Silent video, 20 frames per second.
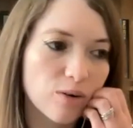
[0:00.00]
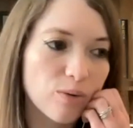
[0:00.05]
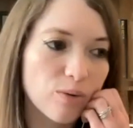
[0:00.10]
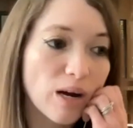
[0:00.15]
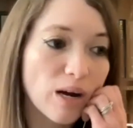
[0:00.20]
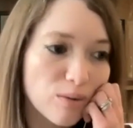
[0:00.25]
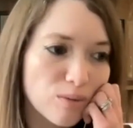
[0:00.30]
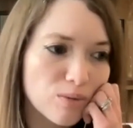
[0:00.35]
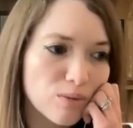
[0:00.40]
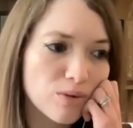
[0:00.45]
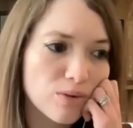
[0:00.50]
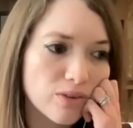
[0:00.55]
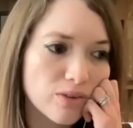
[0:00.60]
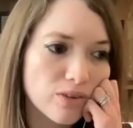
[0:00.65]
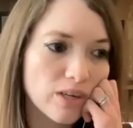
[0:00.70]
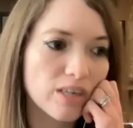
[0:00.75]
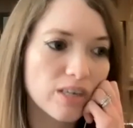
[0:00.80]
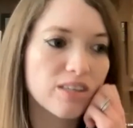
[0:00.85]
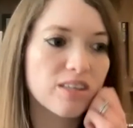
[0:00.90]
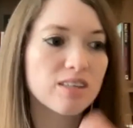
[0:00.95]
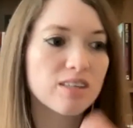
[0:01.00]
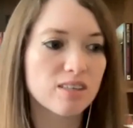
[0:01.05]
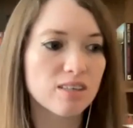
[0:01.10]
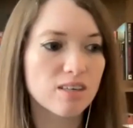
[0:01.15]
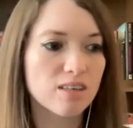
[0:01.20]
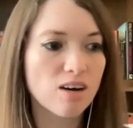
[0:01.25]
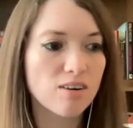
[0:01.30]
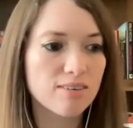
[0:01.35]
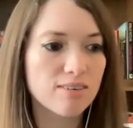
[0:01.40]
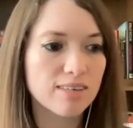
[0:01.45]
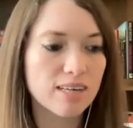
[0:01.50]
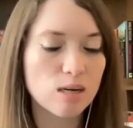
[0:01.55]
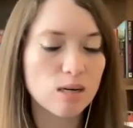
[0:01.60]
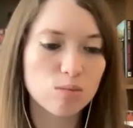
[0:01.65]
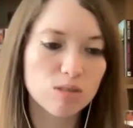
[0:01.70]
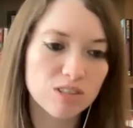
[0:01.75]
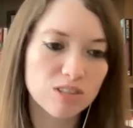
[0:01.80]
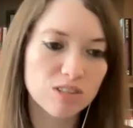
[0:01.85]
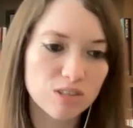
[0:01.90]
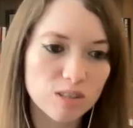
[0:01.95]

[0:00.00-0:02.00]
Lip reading: ground rules, I think, like oftentimes as